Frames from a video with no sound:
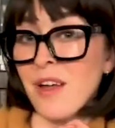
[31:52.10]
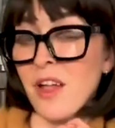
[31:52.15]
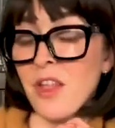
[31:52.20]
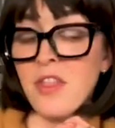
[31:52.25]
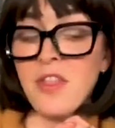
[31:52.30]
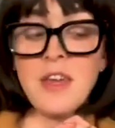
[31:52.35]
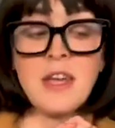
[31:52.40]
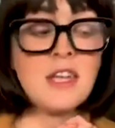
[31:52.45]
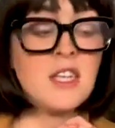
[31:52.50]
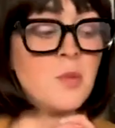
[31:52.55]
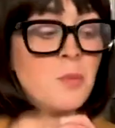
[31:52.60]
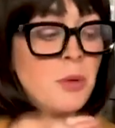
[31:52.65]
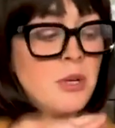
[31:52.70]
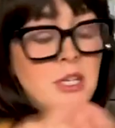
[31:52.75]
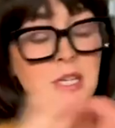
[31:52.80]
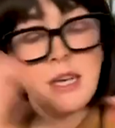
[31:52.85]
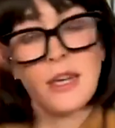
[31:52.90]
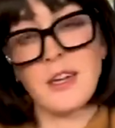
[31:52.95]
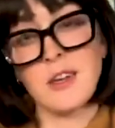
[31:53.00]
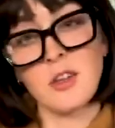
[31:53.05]
These
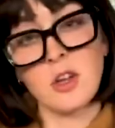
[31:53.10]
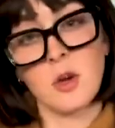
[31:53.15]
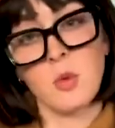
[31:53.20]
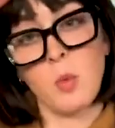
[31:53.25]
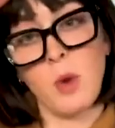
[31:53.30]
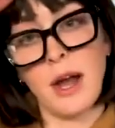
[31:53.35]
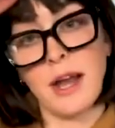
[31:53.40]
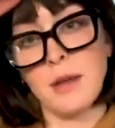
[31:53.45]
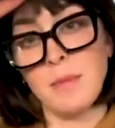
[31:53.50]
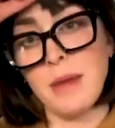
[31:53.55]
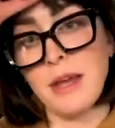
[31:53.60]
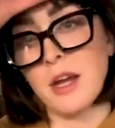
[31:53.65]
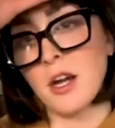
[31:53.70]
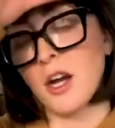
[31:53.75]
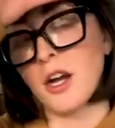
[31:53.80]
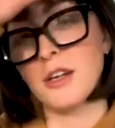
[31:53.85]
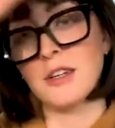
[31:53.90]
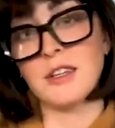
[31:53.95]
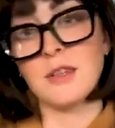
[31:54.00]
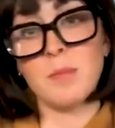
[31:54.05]
particular
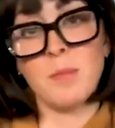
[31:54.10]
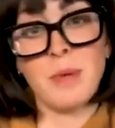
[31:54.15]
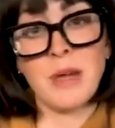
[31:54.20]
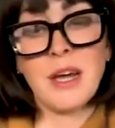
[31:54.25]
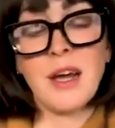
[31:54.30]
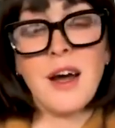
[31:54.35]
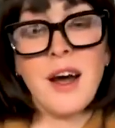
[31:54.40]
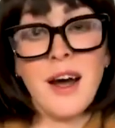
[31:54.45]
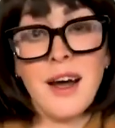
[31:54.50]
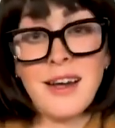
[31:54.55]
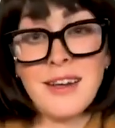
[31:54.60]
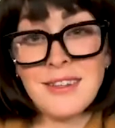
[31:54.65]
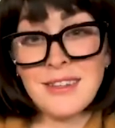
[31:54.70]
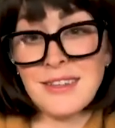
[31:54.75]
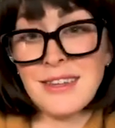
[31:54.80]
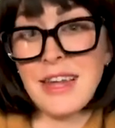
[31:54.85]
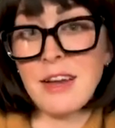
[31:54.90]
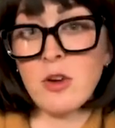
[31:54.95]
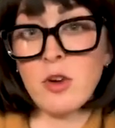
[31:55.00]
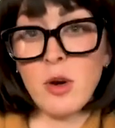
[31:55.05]
winemakers,
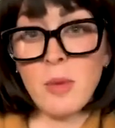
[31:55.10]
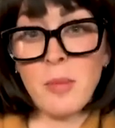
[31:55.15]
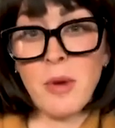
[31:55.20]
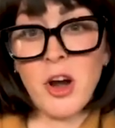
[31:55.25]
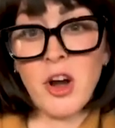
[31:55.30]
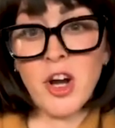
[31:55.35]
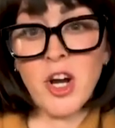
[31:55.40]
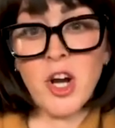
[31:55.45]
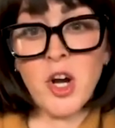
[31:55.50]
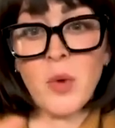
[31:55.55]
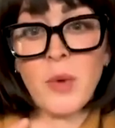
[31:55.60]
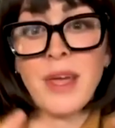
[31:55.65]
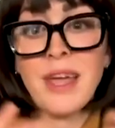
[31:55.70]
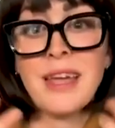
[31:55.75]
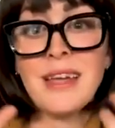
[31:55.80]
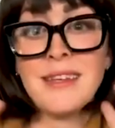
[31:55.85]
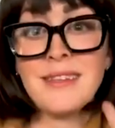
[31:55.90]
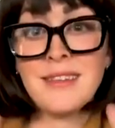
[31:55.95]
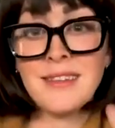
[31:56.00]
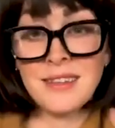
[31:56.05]
because Negro Amaro
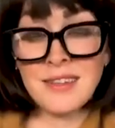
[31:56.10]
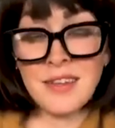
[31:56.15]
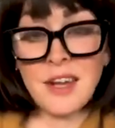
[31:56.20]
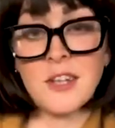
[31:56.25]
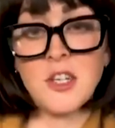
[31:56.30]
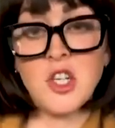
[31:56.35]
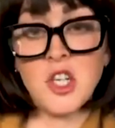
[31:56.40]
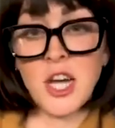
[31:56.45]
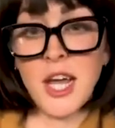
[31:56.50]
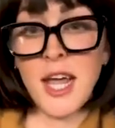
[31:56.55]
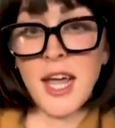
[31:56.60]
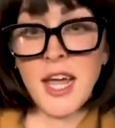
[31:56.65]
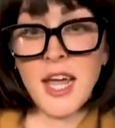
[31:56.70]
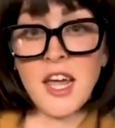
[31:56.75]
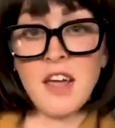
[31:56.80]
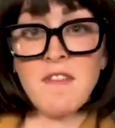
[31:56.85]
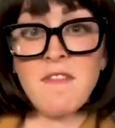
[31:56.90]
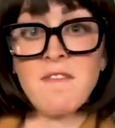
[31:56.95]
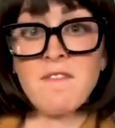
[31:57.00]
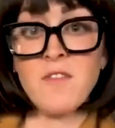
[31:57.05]
is such
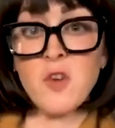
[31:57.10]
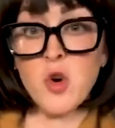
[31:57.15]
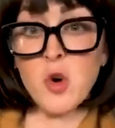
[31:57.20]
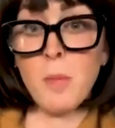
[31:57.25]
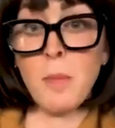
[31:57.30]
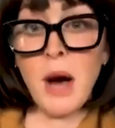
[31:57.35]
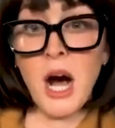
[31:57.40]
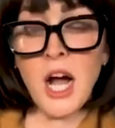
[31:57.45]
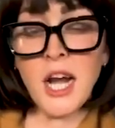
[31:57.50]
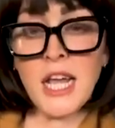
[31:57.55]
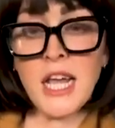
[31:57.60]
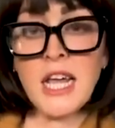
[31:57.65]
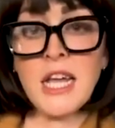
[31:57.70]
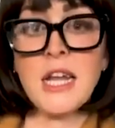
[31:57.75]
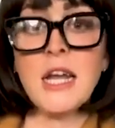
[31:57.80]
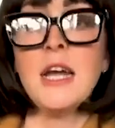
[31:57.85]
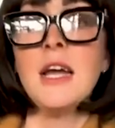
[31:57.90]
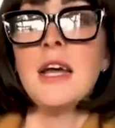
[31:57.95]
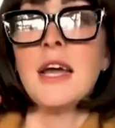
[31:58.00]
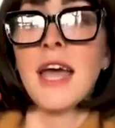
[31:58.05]
a
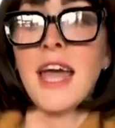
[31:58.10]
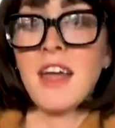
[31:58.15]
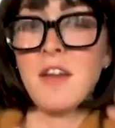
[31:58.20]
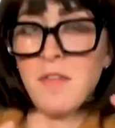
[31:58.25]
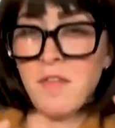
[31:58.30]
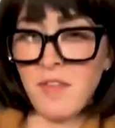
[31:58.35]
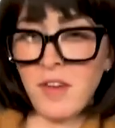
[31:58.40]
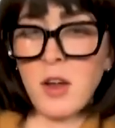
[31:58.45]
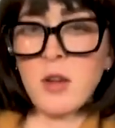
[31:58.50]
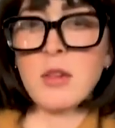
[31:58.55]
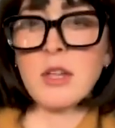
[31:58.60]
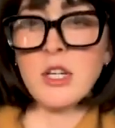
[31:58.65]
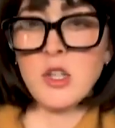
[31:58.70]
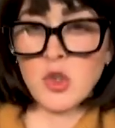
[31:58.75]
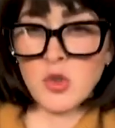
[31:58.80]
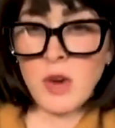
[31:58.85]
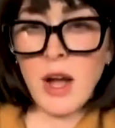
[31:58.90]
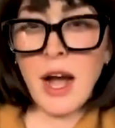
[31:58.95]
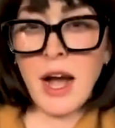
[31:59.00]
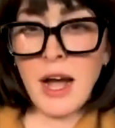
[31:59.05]
full-bodied and fairly
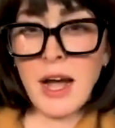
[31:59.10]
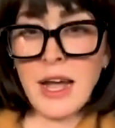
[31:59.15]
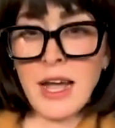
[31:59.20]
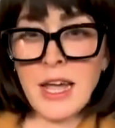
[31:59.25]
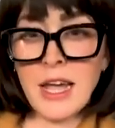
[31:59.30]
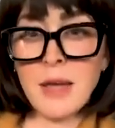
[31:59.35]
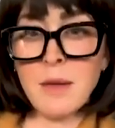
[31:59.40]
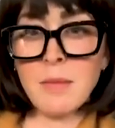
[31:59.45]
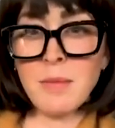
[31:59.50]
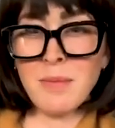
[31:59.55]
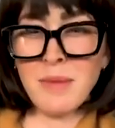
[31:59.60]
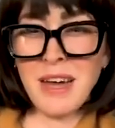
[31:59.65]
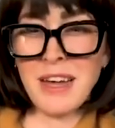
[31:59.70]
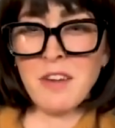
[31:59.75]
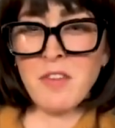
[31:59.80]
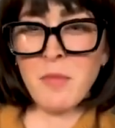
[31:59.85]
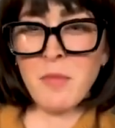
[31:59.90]
dry, kind